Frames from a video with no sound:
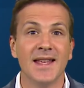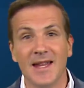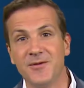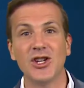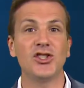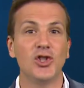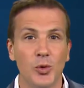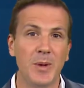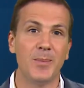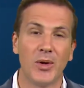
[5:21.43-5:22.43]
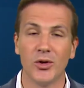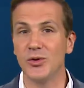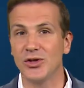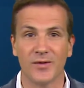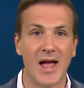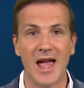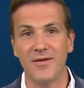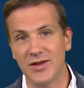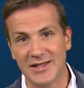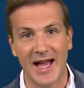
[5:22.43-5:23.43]
if just two people who
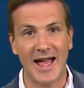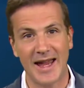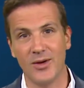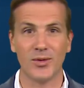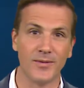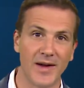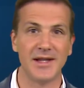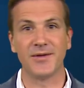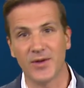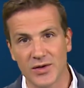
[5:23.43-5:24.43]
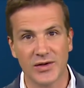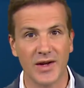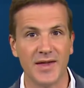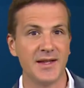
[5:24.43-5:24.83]
survived died or vice versa,